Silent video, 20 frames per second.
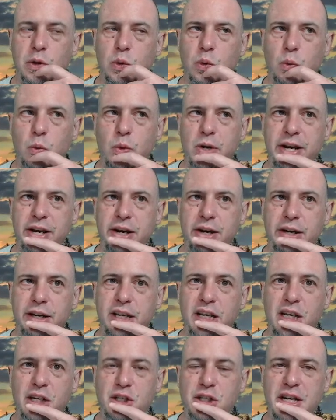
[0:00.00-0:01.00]
where
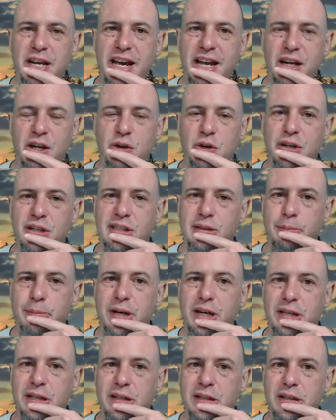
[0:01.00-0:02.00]
each category is a
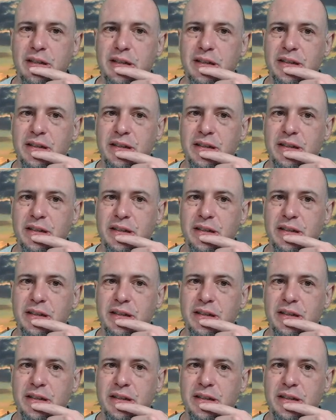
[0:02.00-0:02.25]
button.